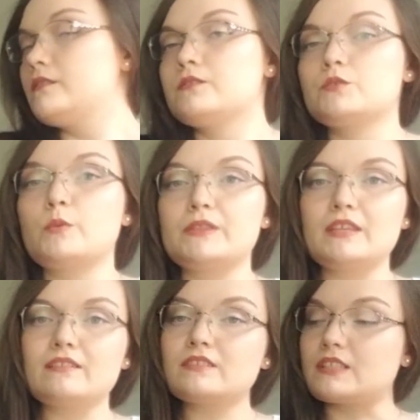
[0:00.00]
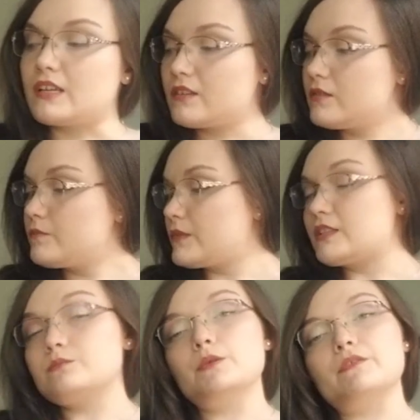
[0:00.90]
So with that said,
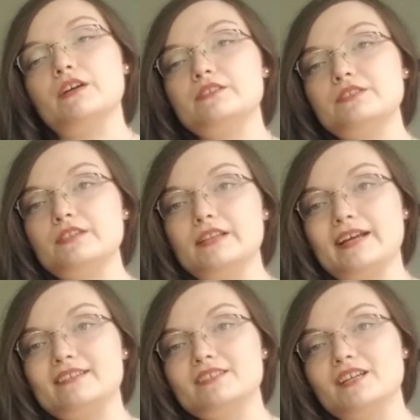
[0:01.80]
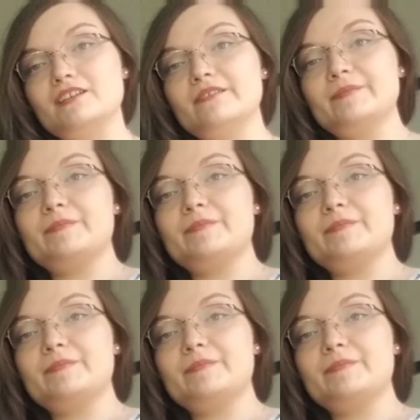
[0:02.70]
let's move on to the last item.